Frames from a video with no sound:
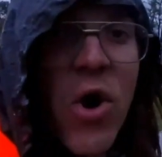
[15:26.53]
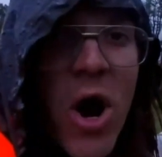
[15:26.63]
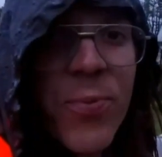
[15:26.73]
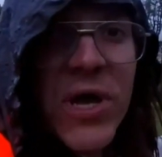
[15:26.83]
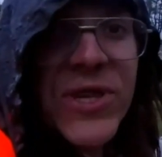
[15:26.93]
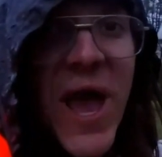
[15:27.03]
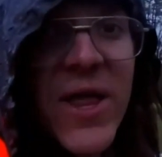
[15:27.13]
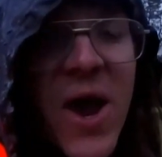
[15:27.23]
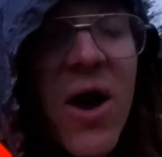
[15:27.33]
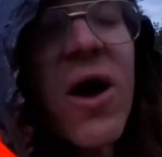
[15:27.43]
a corporate
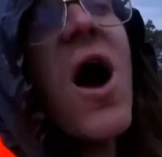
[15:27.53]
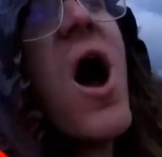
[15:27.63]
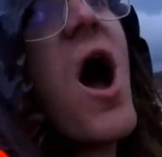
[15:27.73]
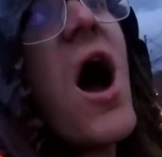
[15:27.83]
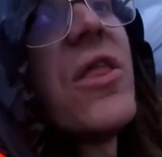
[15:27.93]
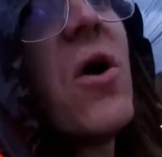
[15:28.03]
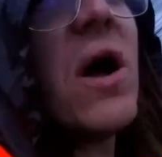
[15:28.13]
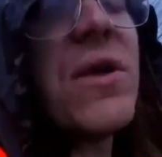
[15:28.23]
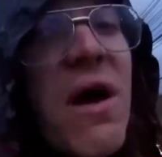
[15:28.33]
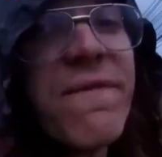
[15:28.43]
center! Oh, no
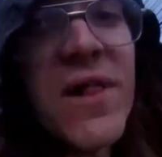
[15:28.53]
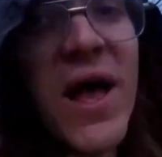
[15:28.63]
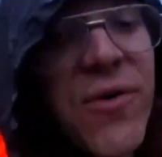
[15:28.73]
wonder I feel